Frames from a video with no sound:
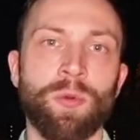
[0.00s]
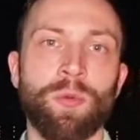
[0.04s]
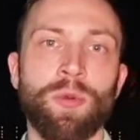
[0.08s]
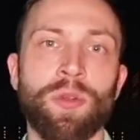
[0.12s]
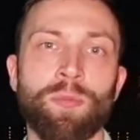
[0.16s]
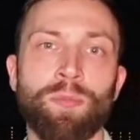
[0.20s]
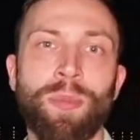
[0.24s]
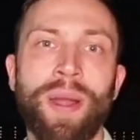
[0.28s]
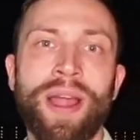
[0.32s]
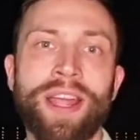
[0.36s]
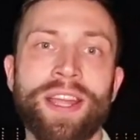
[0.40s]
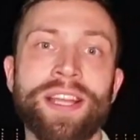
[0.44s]

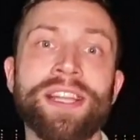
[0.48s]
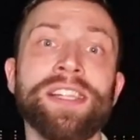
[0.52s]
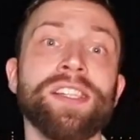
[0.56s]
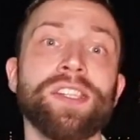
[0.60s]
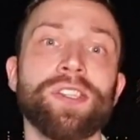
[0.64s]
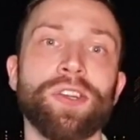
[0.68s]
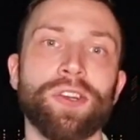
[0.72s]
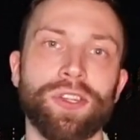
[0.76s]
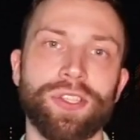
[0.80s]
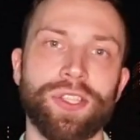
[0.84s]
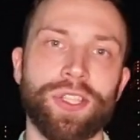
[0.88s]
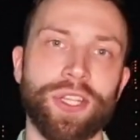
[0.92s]
by
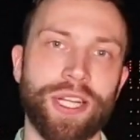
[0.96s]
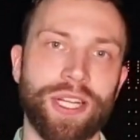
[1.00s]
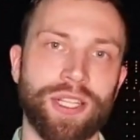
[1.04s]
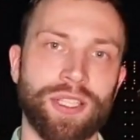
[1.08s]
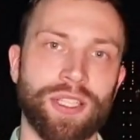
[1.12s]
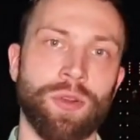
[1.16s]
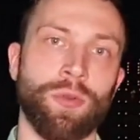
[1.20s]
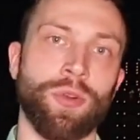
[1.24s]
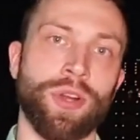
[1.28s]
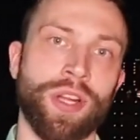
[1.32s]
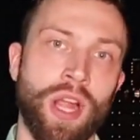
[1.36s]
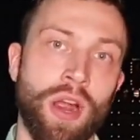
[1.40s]
inserting the
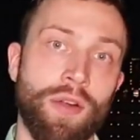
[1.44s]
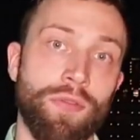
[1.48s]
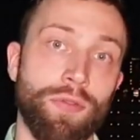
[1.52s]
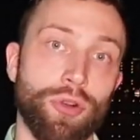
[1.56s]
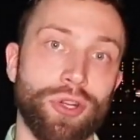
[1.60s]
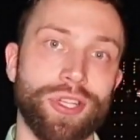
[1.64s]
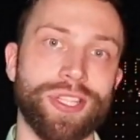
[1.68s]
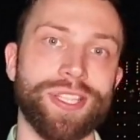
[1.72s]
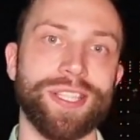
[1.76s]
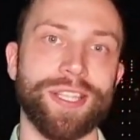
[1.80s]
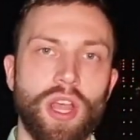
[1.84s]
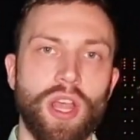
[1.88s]
recovery
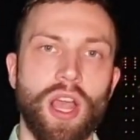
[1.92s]
seed.